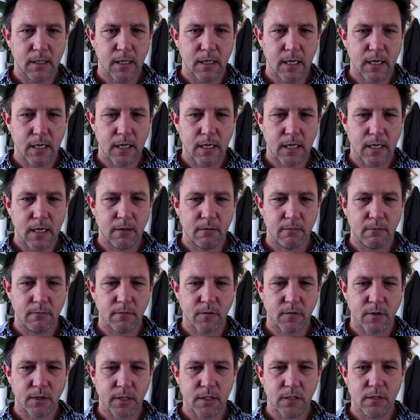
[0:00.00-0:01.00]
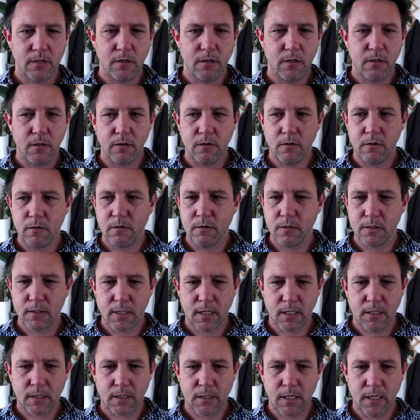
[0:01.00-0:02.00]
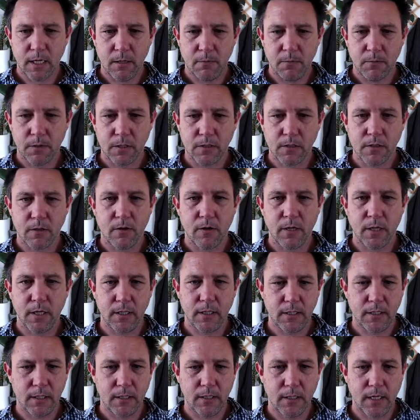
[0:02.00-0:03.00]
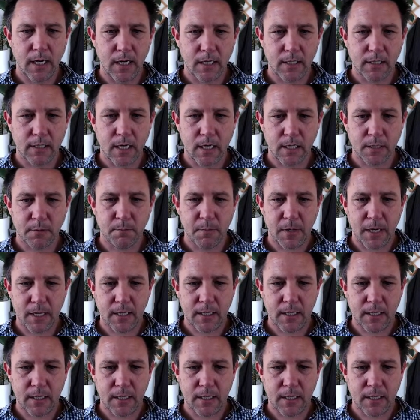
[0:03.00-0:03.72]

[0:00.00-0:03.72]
We've got this huge section here with a tiny get in touch button